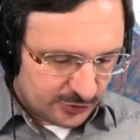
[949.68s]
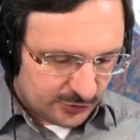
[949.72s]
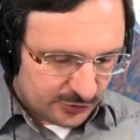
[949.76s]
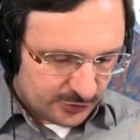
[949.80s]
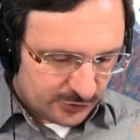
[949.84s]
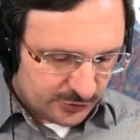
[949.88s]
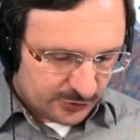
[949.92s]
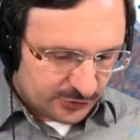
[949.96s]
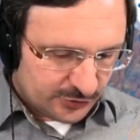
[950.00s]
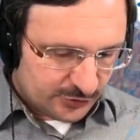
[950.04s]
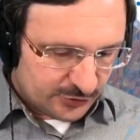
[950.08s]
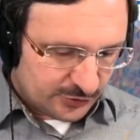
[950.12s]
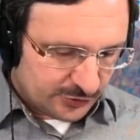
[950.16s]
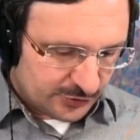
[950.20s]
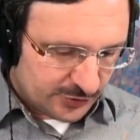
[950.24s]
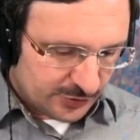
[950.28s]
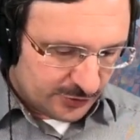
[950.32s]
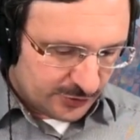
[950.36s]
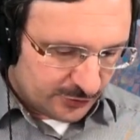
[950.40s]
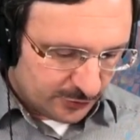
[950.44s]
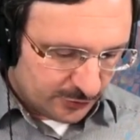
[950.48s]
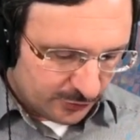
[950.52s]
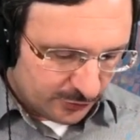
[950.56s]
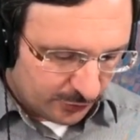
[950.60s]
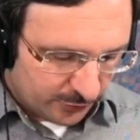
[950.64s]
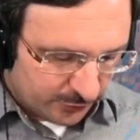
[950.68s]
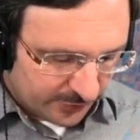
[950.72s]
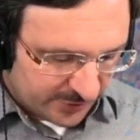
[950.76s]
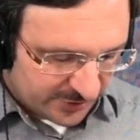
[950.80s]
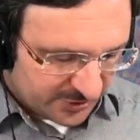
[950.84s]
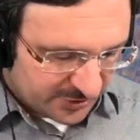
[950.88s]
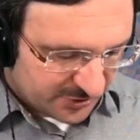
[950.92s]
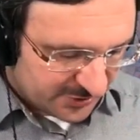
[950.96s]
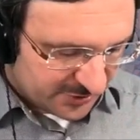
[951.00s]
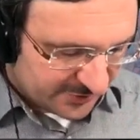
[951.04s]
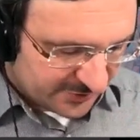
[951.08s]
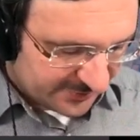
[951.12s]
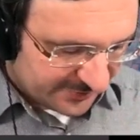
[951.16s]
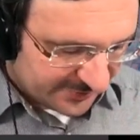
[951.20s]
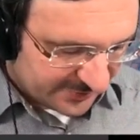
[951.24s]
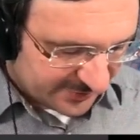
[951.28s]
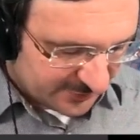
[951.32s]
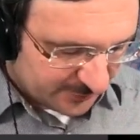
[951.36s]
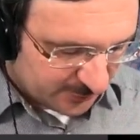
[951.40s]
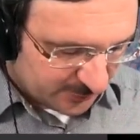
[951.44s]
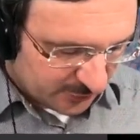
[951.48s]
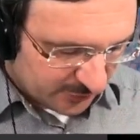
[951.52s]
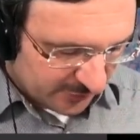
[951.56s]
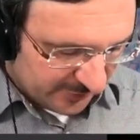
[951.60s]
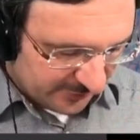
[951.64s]
So questions at this
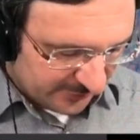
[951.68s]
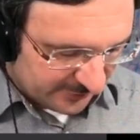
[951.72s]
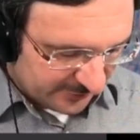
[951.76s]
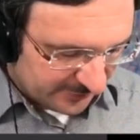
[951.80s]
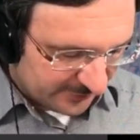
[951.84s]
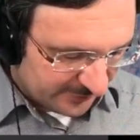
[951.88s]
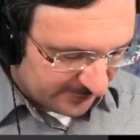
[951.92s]
point?